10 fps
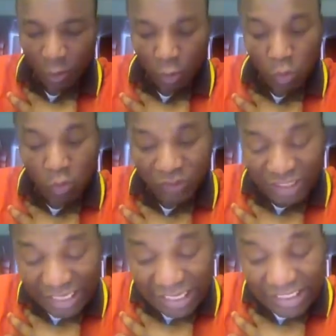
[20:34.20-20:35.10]
who
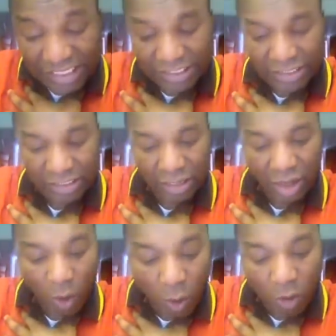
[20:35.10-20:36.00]
sees
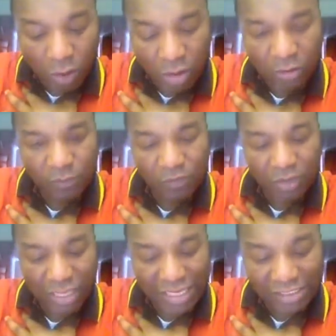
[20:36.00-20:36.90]
all
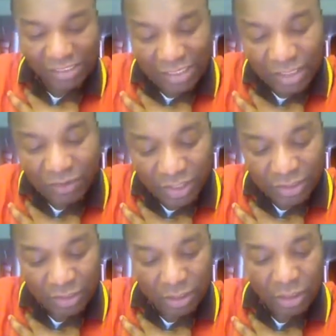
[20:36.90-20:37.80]
in secret
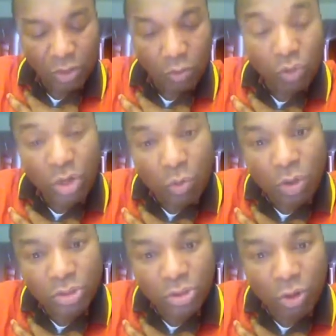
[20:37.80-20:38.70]
will
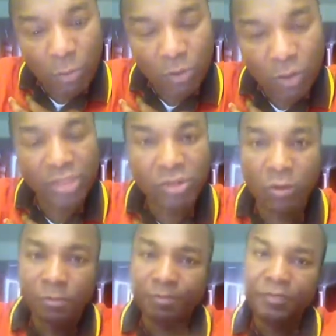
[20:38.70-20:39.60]
reward you openly.
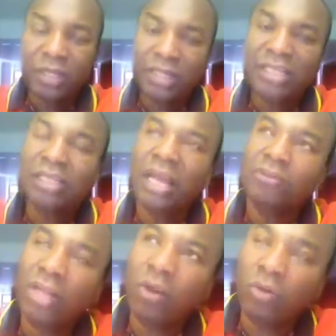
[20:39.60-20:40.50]
So this is
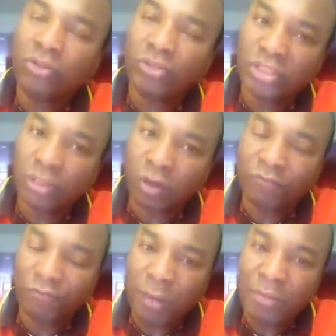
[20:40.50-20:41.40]
actually also
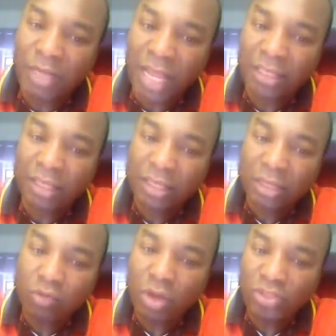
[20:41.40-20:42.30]
confirming that
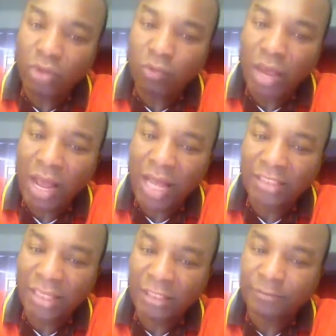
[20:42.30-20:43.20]
question we're
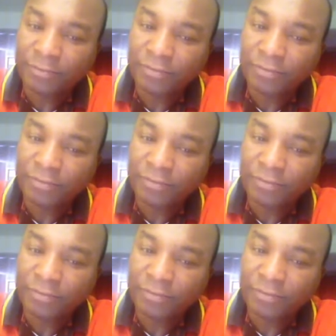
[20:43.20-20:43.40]
asking.